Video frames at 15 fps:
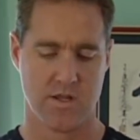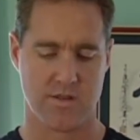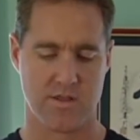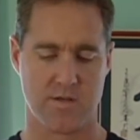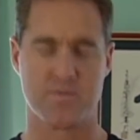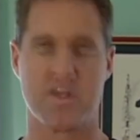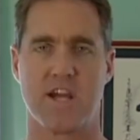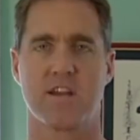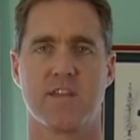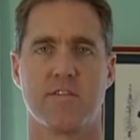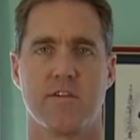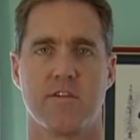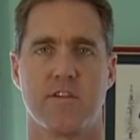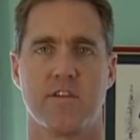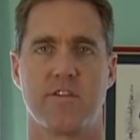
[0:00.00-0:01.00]
The objective
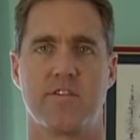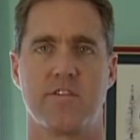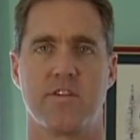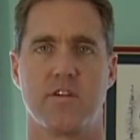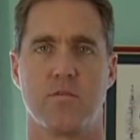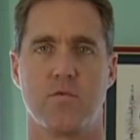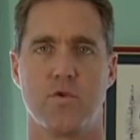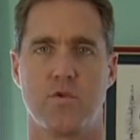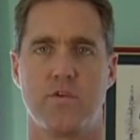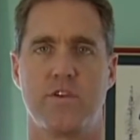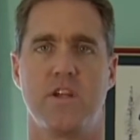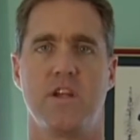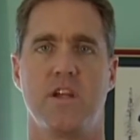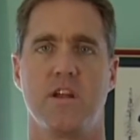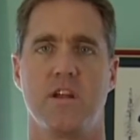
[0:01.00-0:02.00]
of this
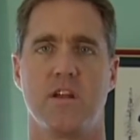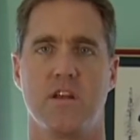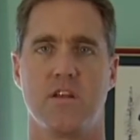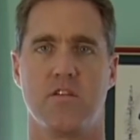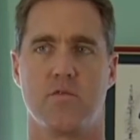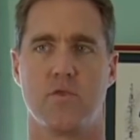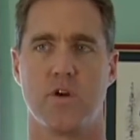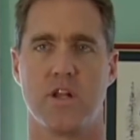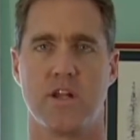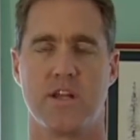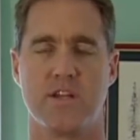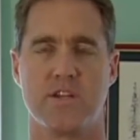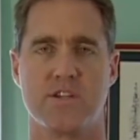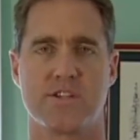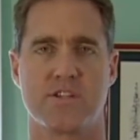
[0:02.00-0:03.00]
routine is
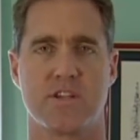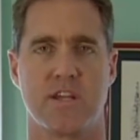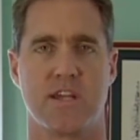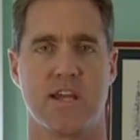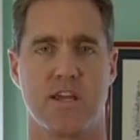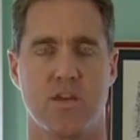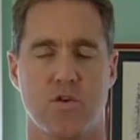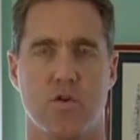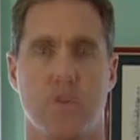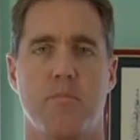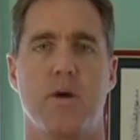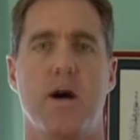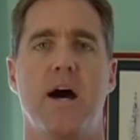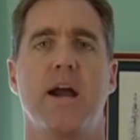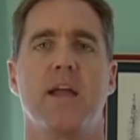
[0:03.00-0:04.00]
really just to get your
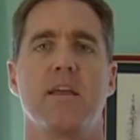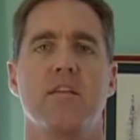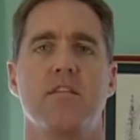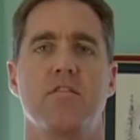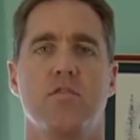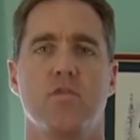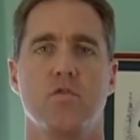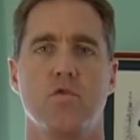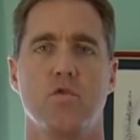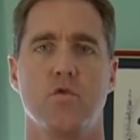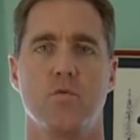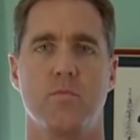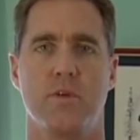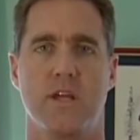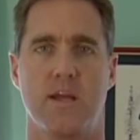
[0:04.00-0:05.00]
body
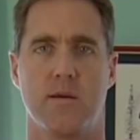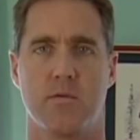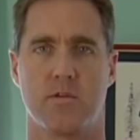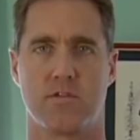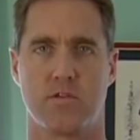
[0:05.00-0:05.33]
to be able